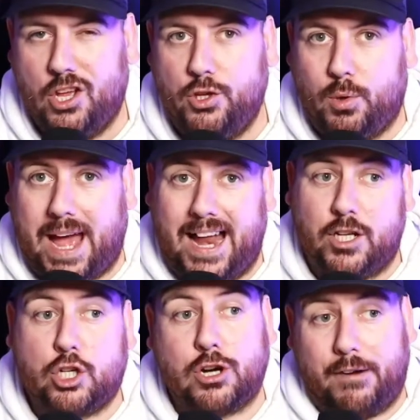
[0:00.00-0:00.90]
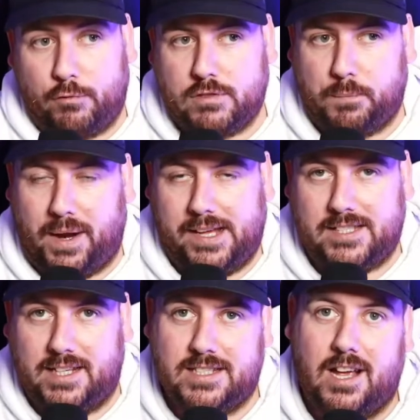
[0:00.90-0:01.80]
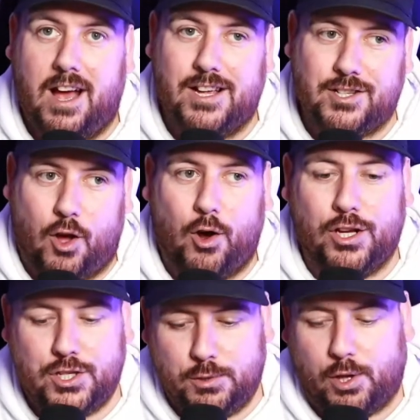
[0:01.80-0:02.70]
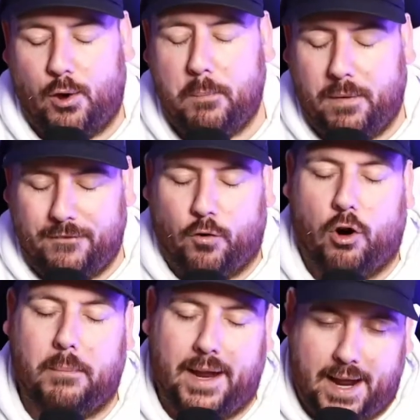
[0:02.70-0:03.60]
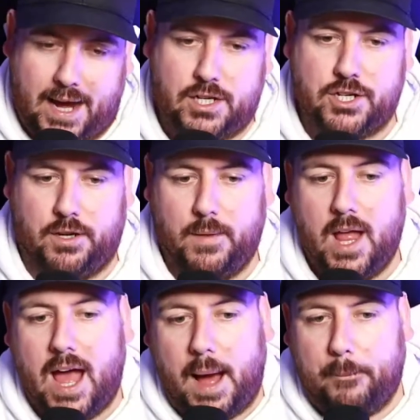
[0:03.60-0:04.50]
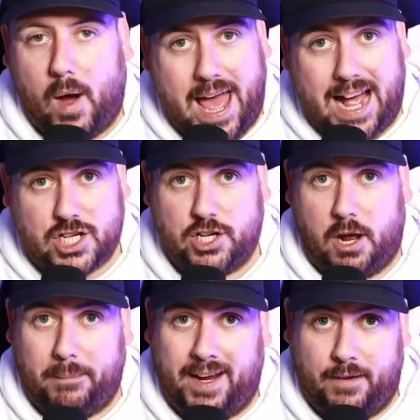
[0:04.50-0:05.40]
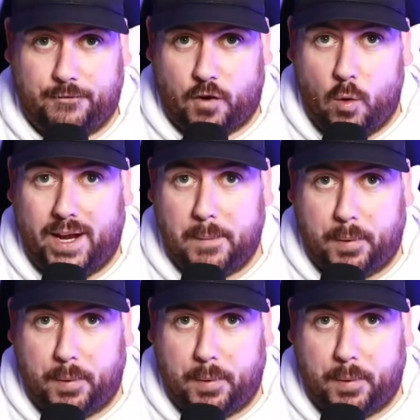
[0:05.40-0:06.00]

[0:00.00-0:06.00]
You can travel to places as long as you don't perform an action. And by action, I mean throwing a